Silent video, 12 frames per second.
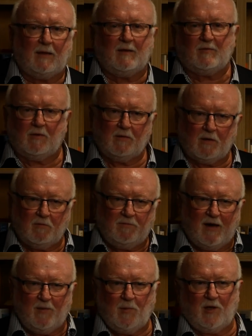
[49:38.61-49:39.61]
there's a little
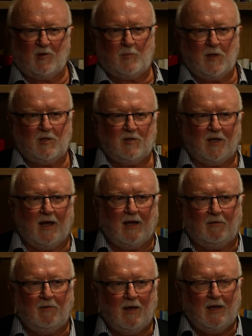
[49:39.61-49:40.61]
five-minute speech he gave,